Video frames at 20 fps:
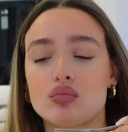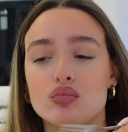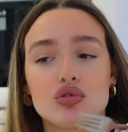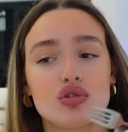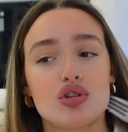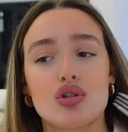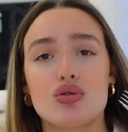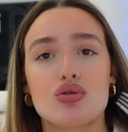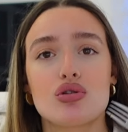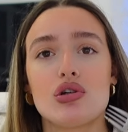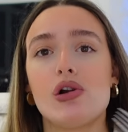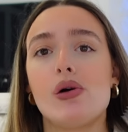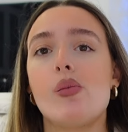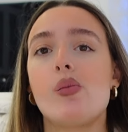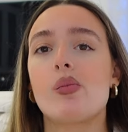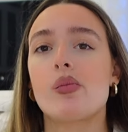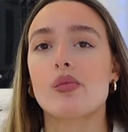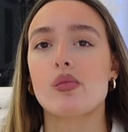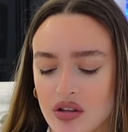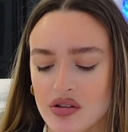Seriously.
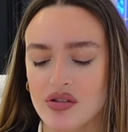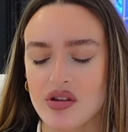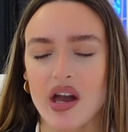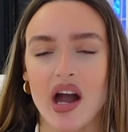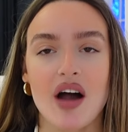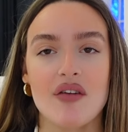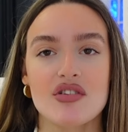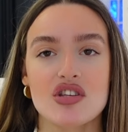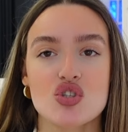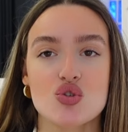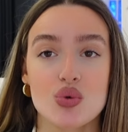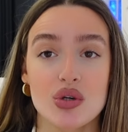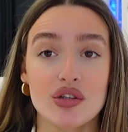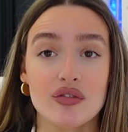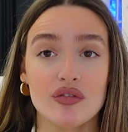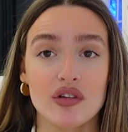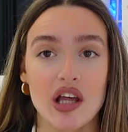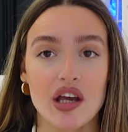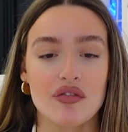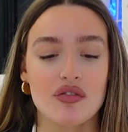They have a sweet
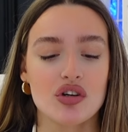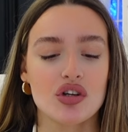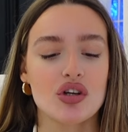flavor.